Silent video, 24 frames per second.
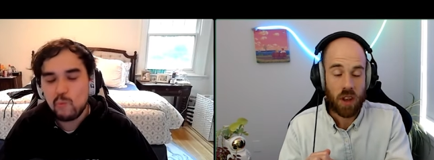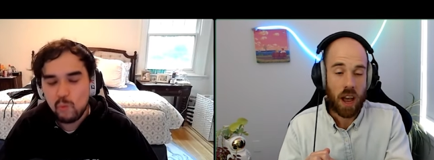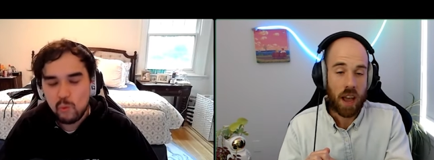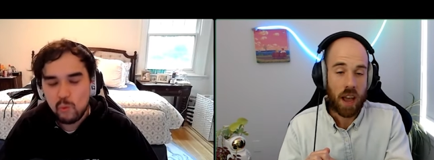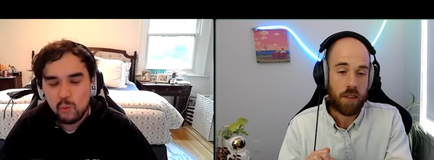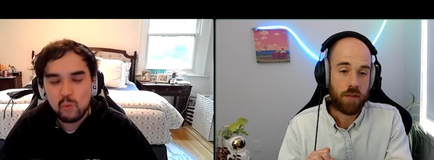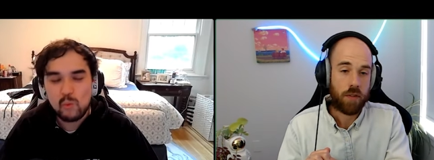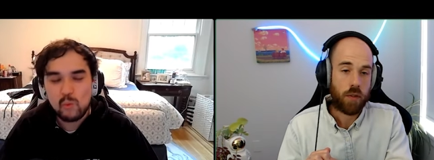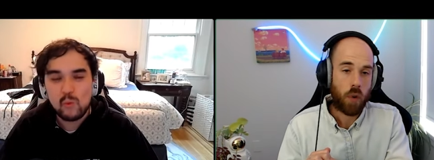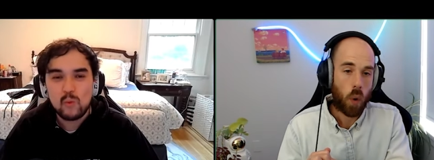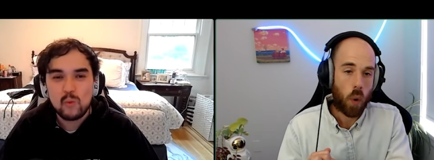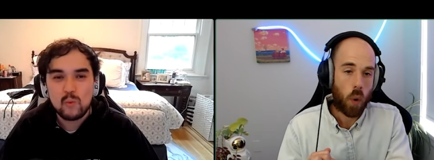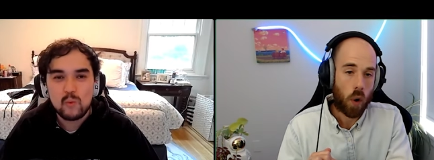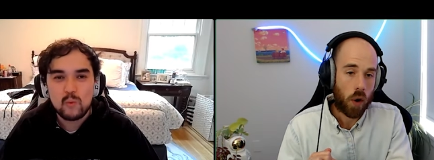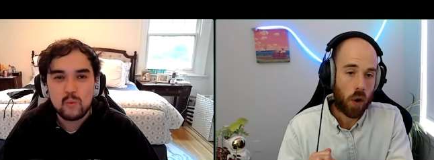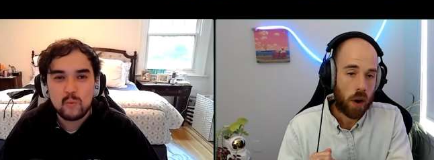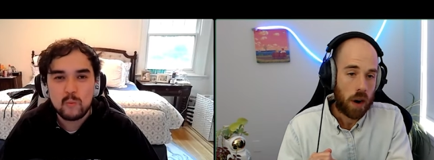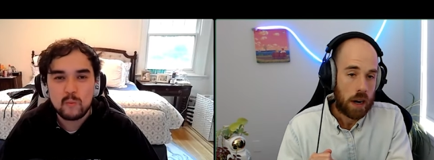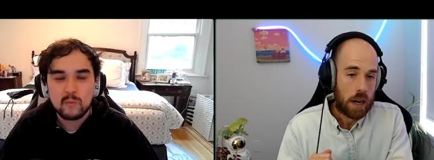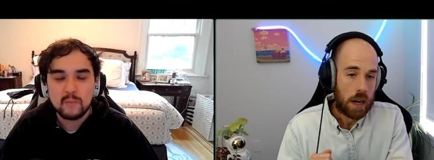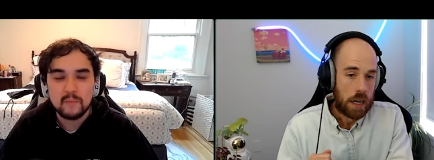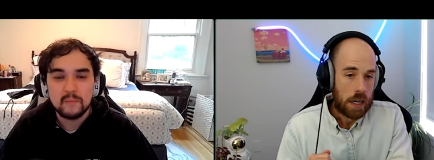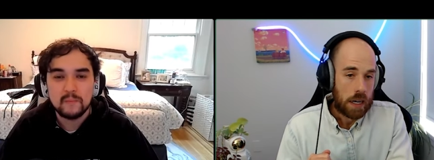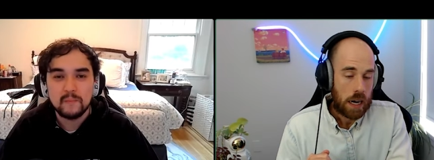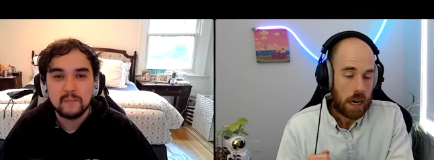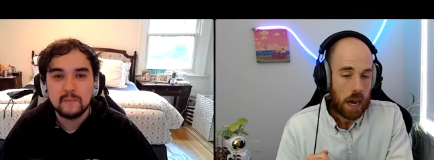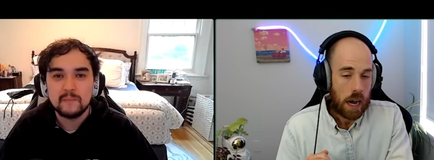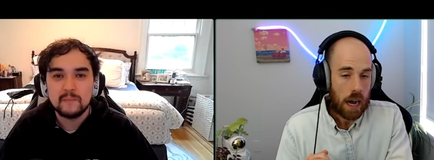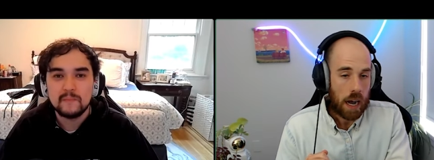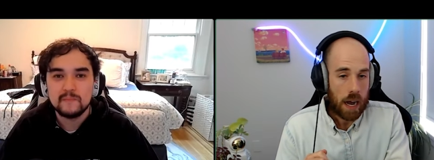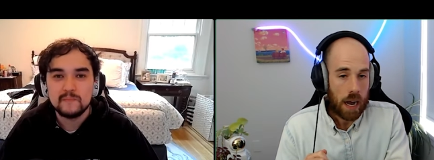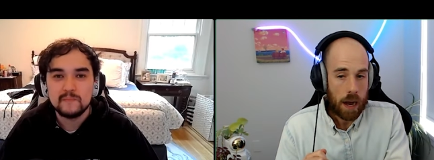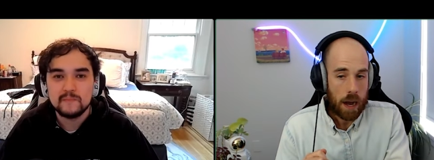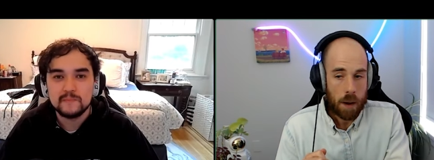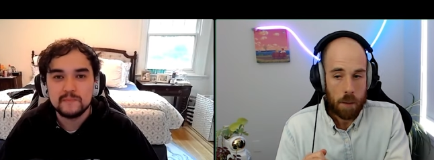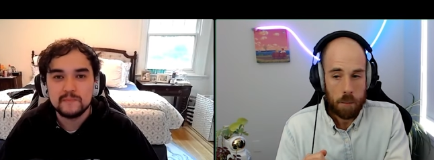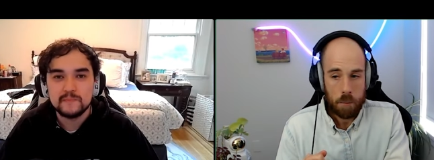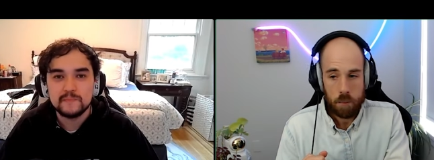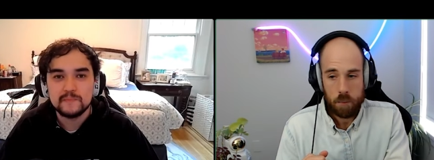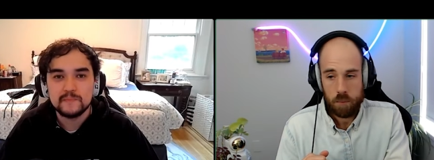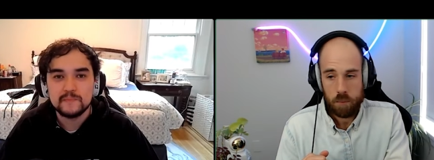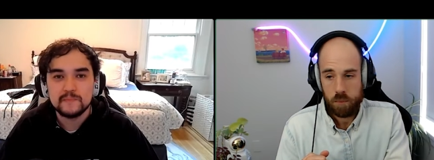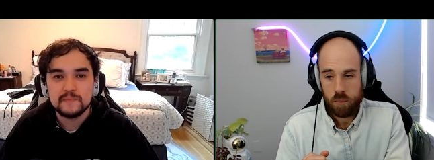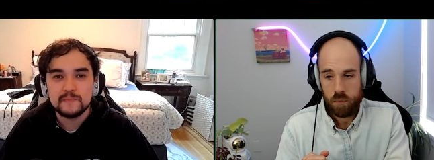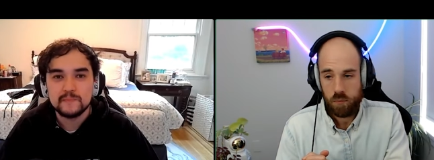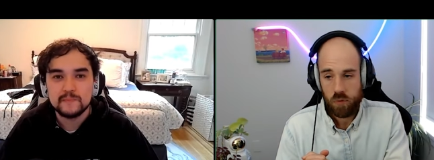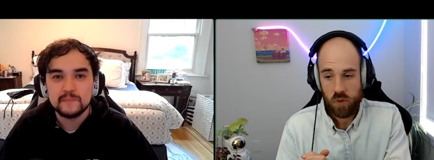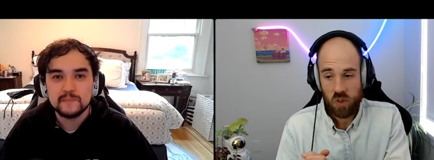Speaker 1: I for um,
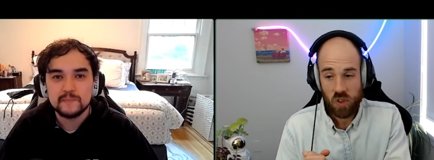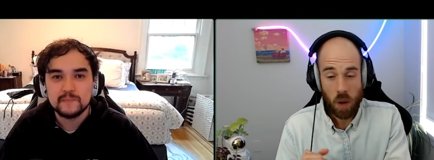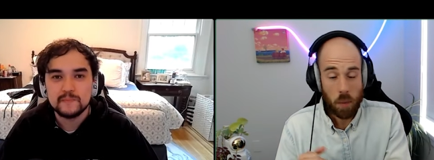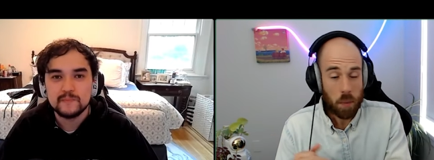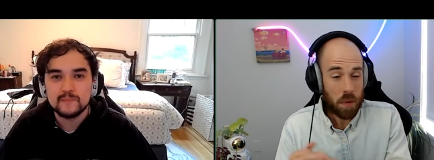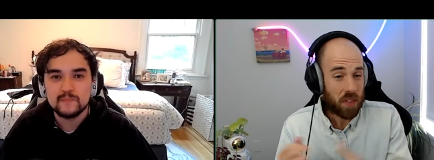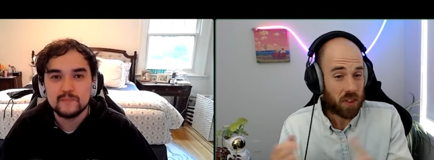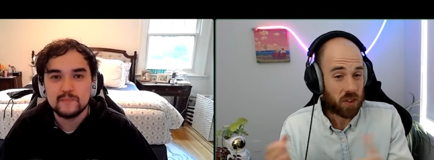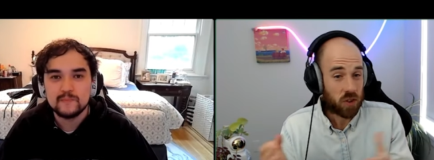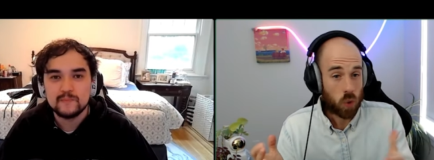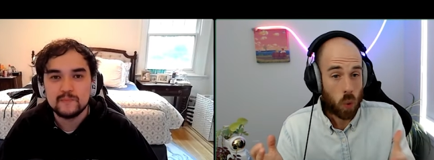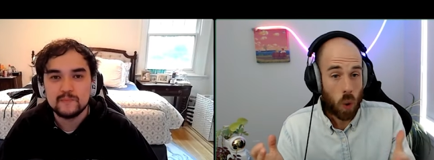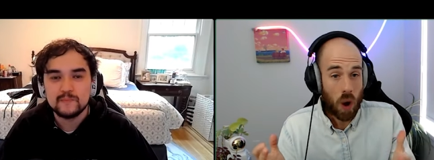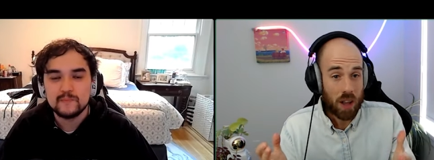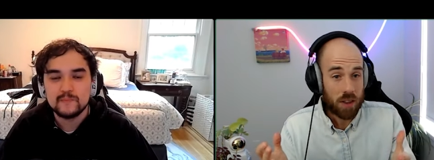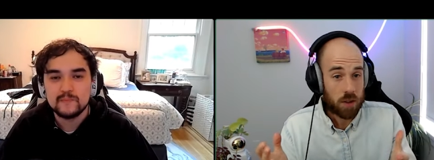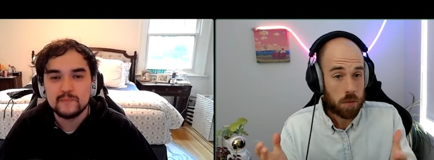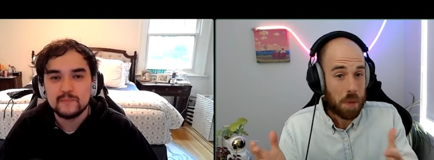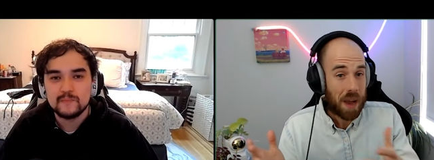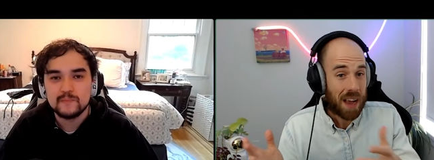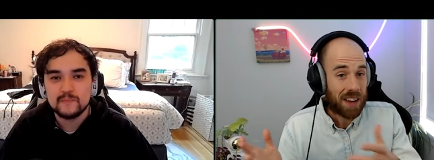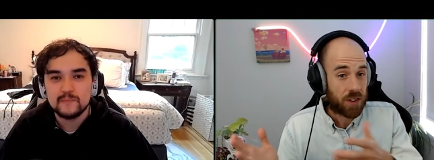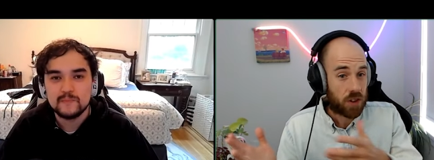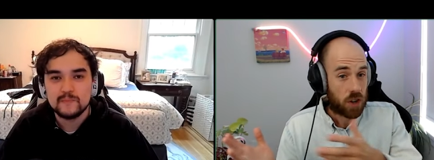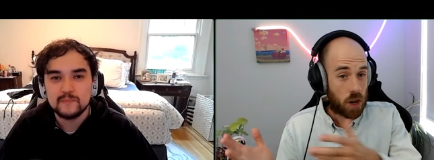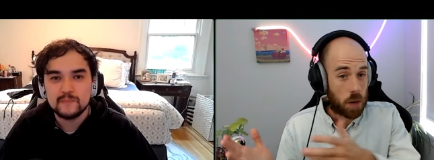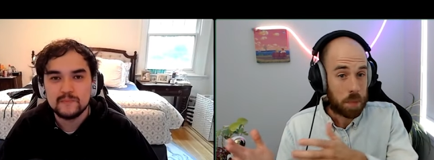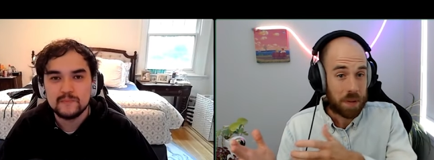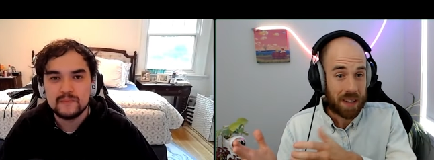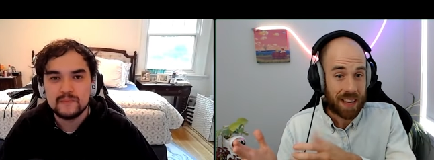some of the squads matching up